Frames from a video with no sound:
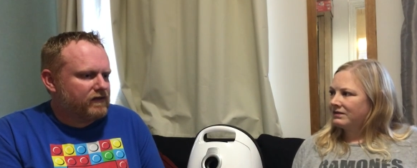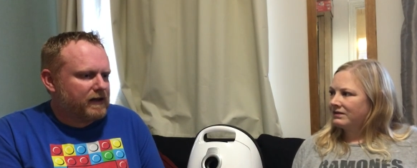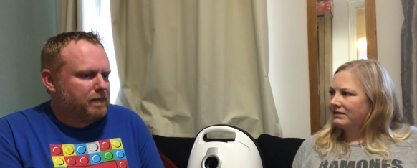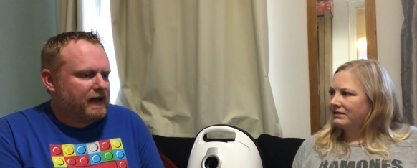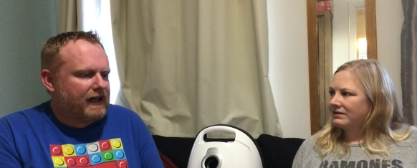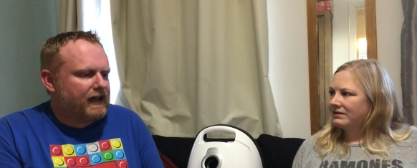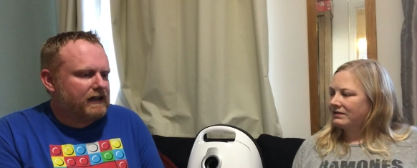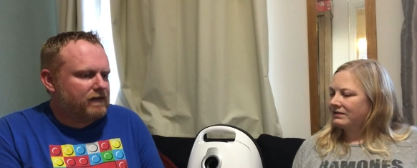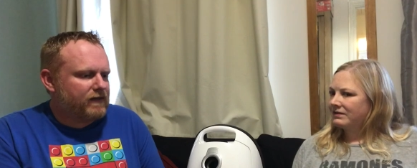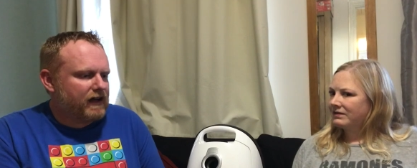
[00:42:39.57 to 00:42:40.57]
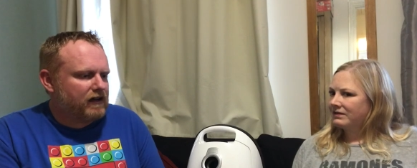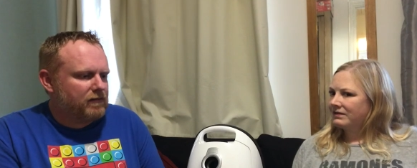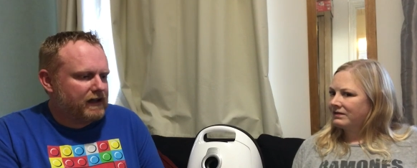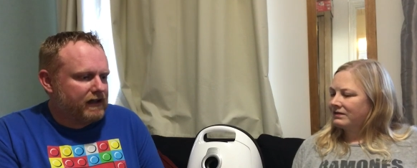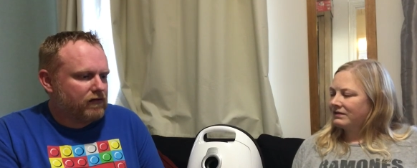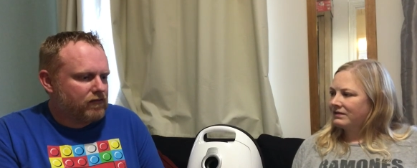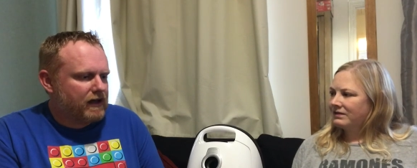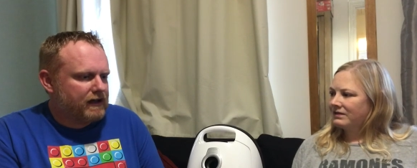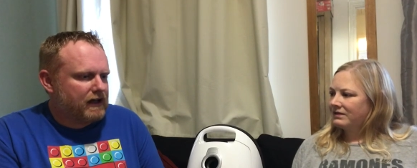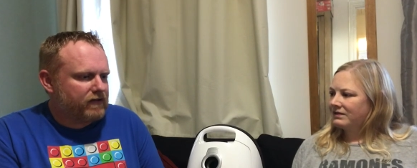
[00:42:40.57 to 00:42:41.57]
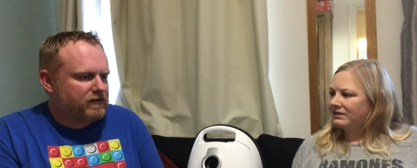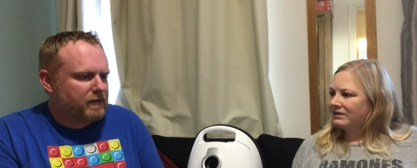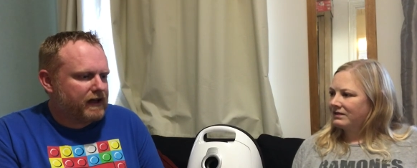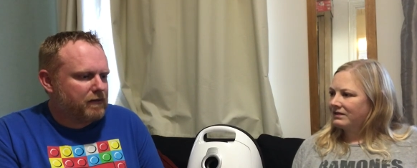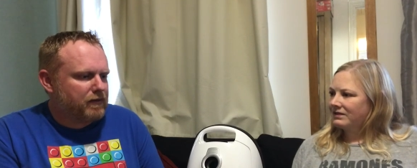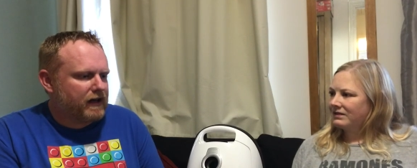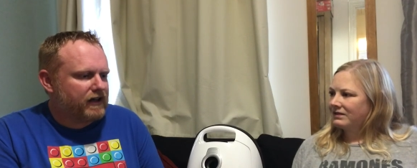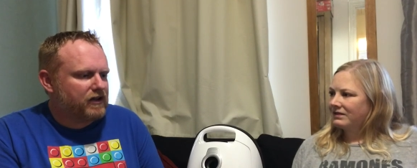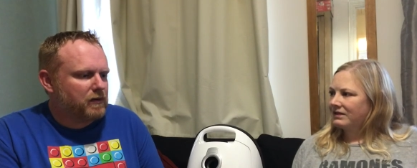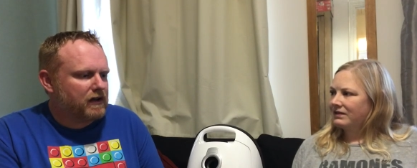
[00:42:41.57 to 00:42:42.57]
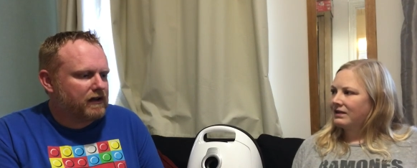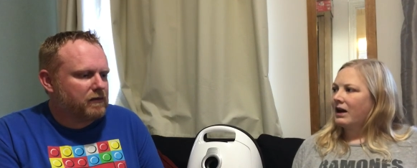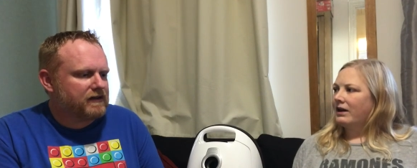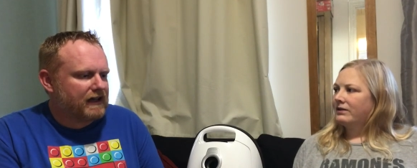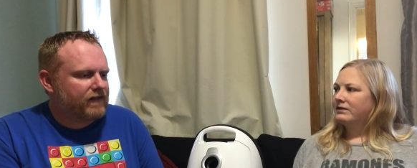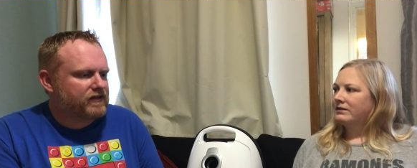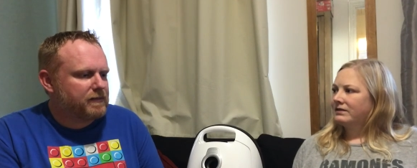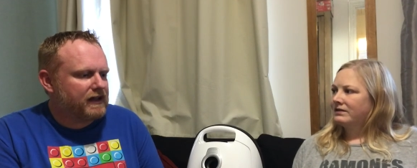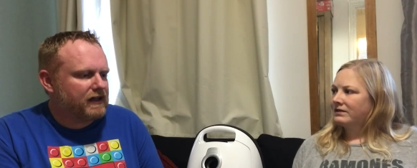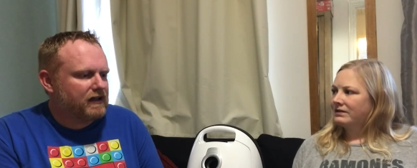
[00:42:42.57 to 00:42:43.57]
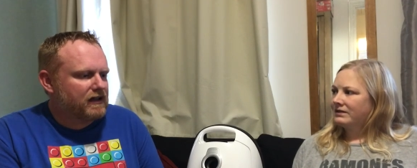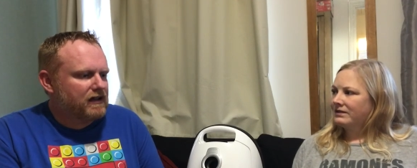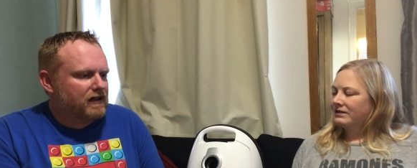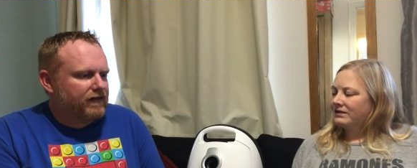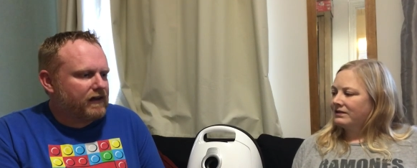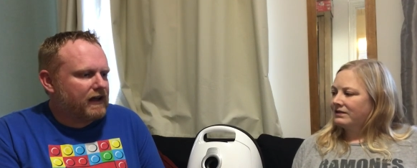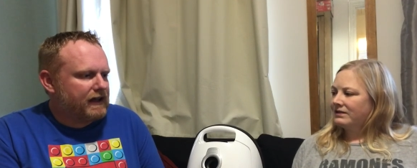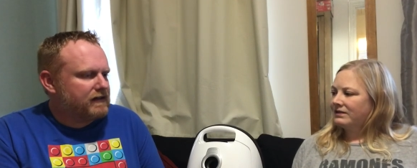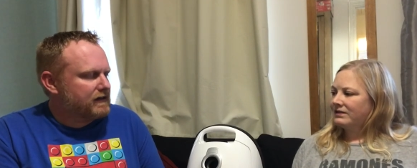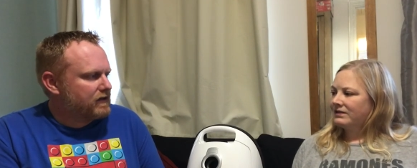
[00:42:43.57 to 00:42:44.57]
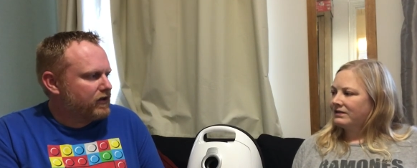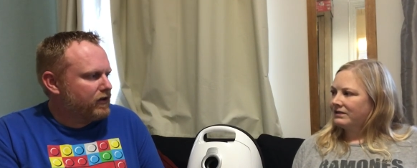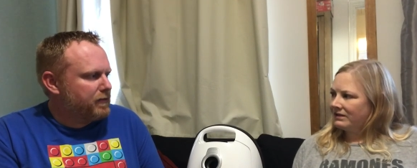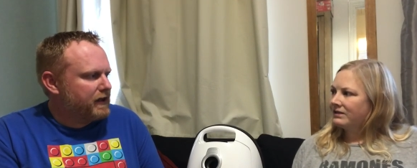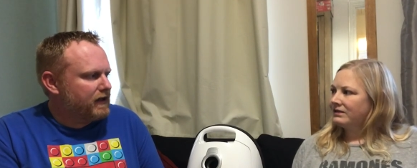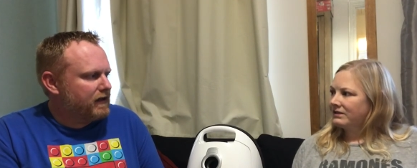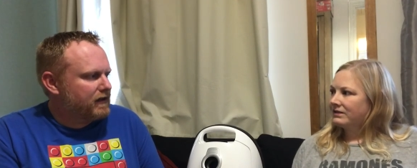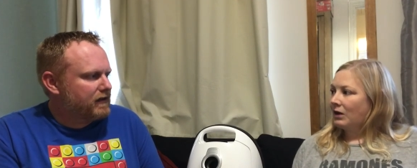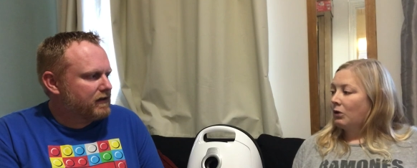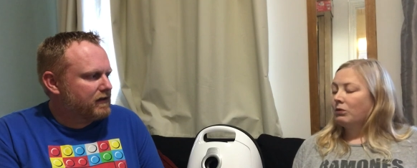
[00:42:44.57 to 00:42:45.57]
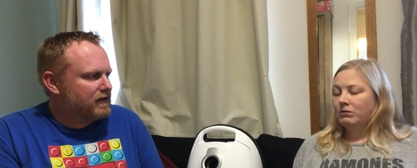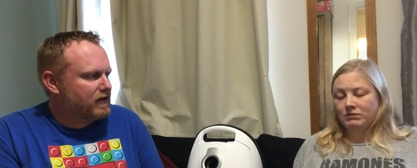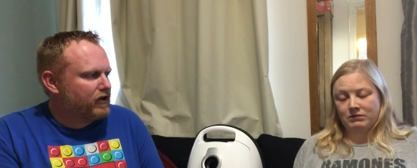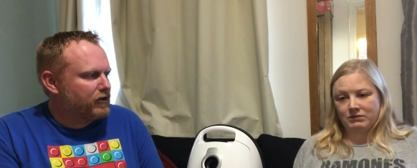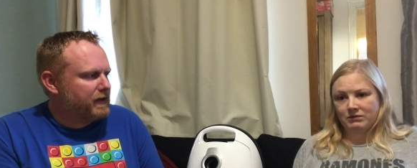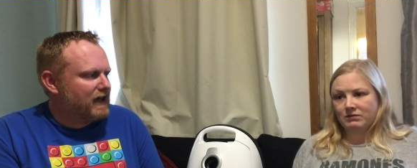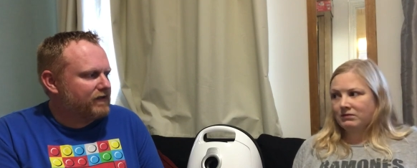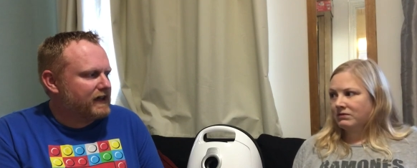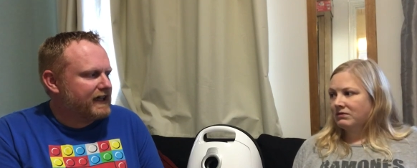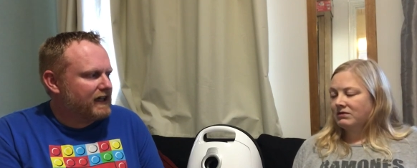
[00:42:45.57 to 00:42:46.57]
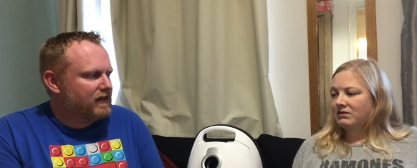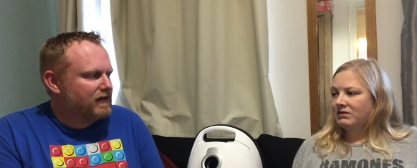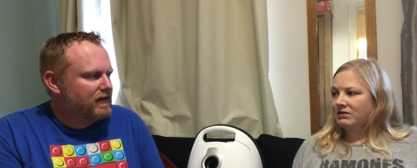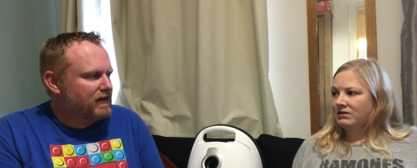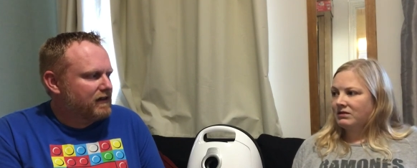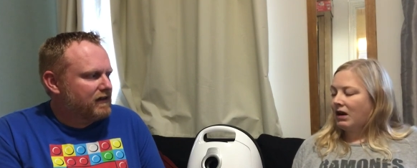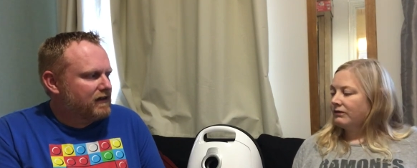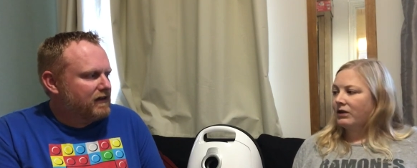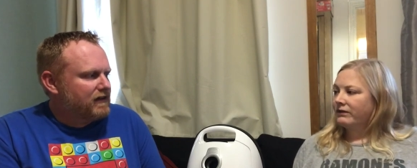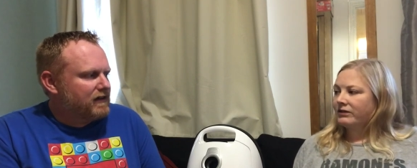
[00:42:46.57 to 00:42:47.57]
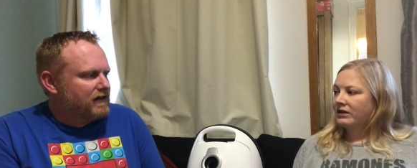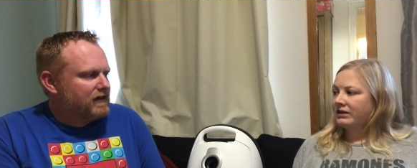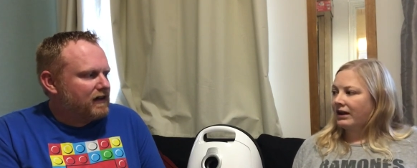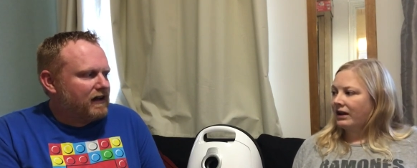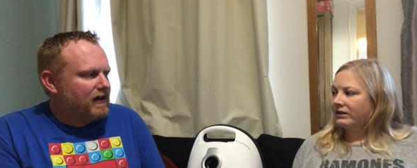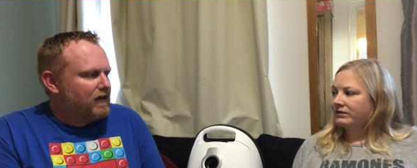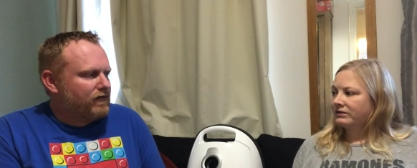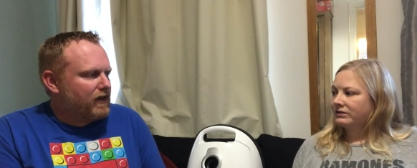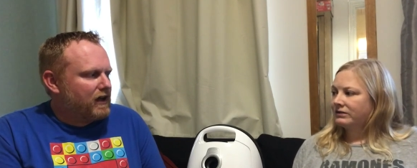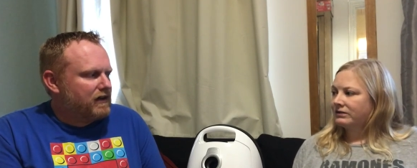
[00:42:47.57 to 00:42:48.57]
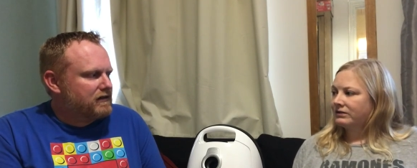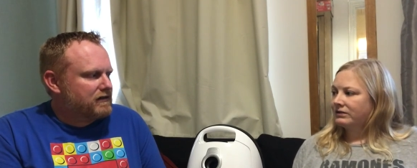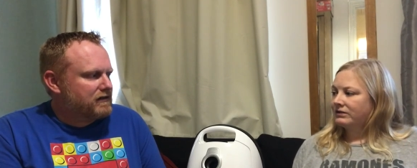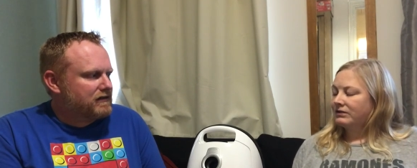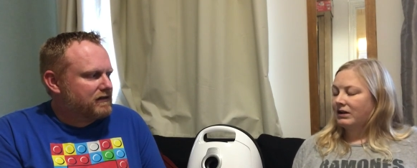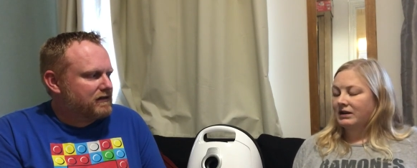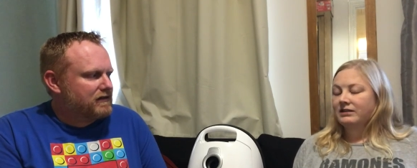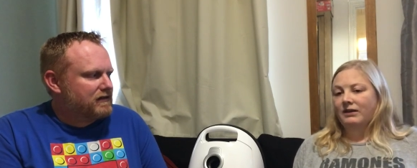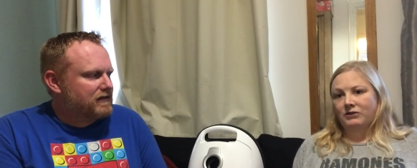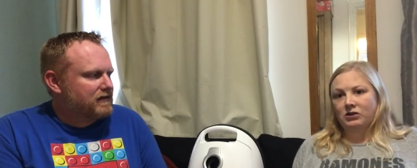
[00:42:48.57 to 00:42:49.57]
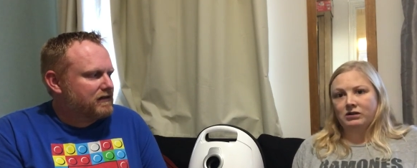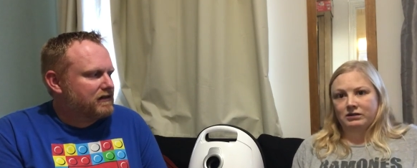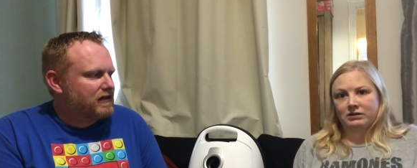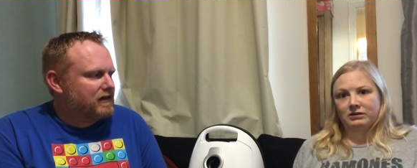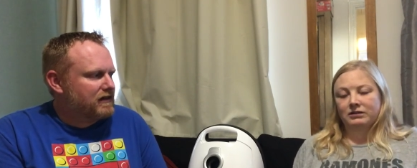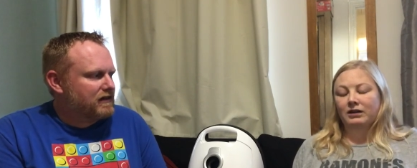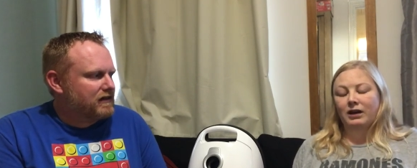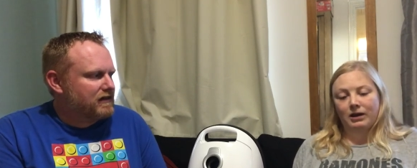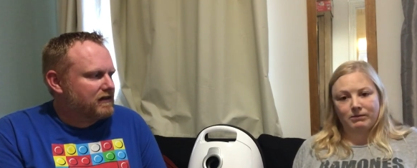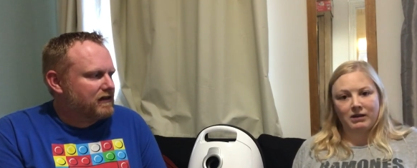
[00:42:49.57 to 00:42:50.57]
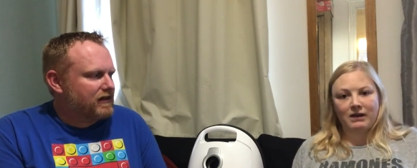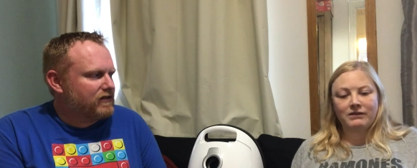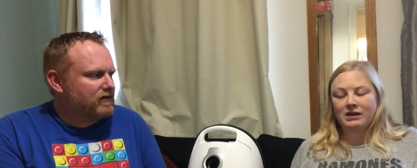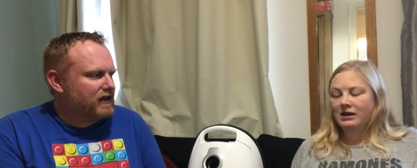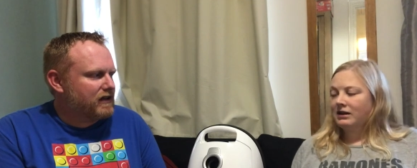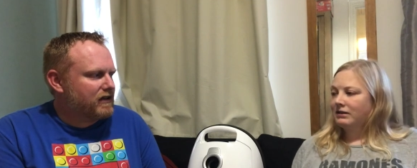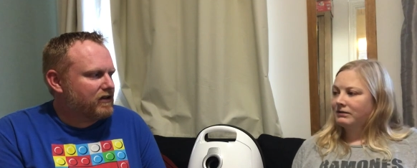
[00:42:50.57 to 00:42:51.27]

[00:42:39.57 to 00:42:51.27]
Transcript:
Speaker 1: of like pick any vacuum cleaner right now to buy a brand new one, yeah. it would have to be the latest Kirby.
Speaker 2: Oh. The Kirby Avalir. I've not seen that. I love that. I need to have a look. Yeah. Kirby. I do like
Speaker 1: the